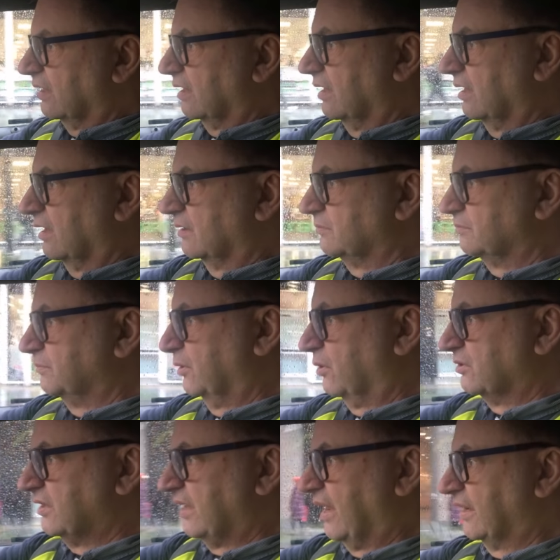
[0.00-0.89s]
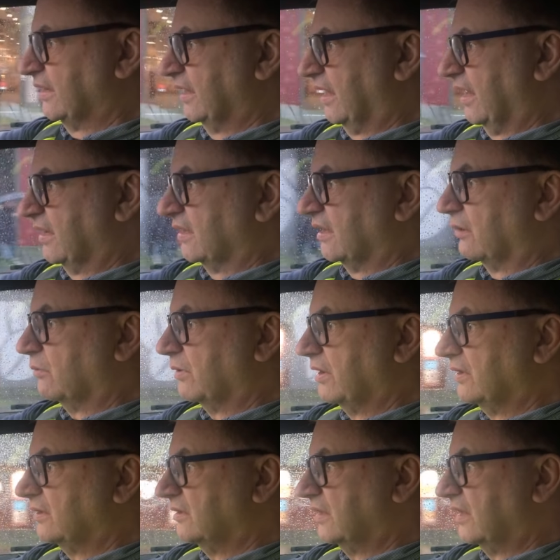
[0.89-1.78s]
because it ain't going to get you
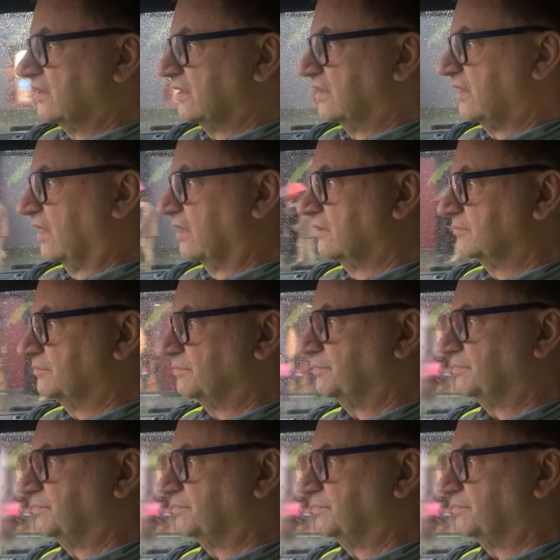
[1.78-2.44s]
nowhere at the end of the day.